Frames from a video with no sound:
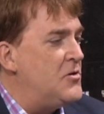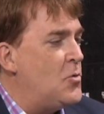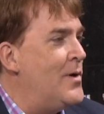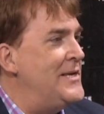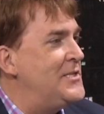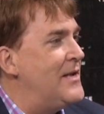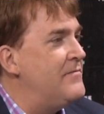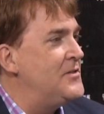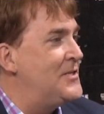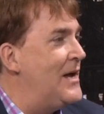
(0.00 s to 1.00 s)

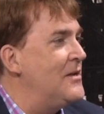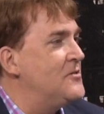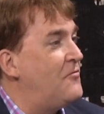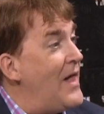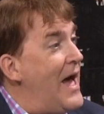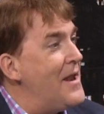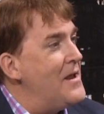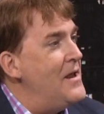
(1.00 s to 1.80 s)
27 seconds flat.